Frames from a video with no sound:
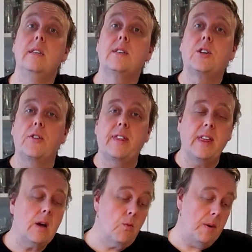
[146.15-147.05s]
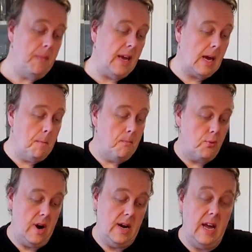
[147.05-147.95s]
So the thing when making
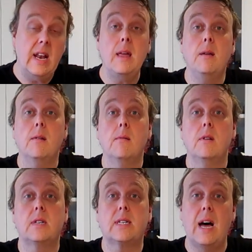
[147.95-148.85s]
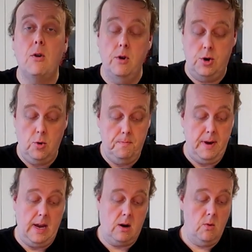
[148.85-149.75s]
bread, any sourdough
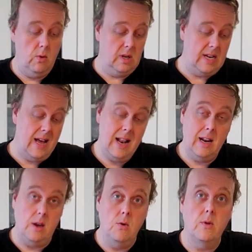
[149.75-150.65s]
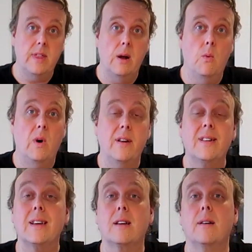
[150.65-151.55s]
baker will tell you that one of
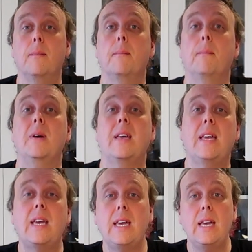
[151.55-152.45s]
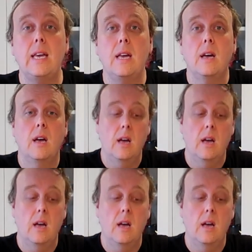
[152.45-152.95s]
the key